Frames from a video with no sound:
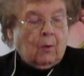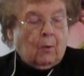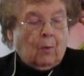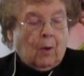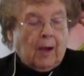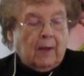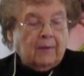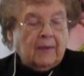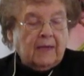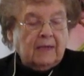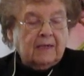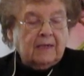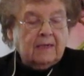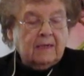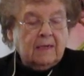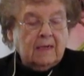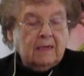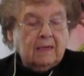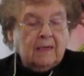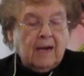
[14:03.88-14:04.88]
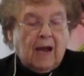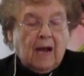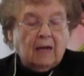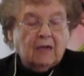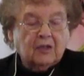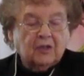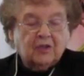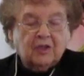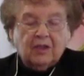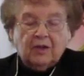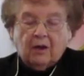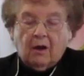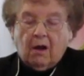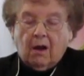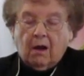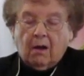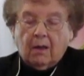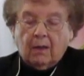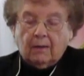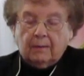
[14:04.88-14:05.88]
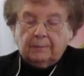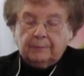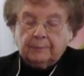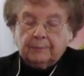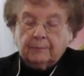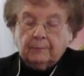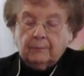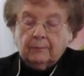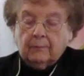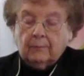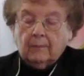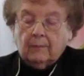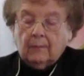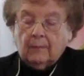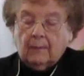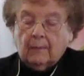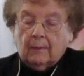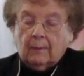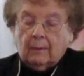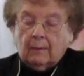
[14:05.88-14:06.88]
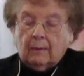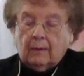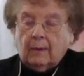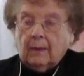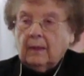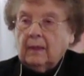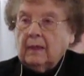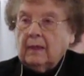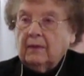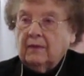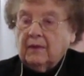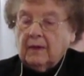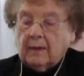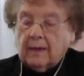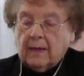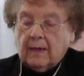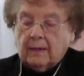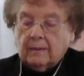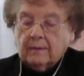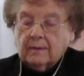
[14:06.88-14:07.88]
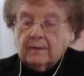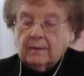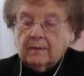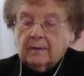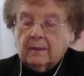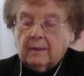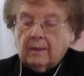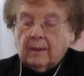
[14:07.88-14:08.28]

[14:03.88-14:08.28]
while they didn't acknowledge at all anything else.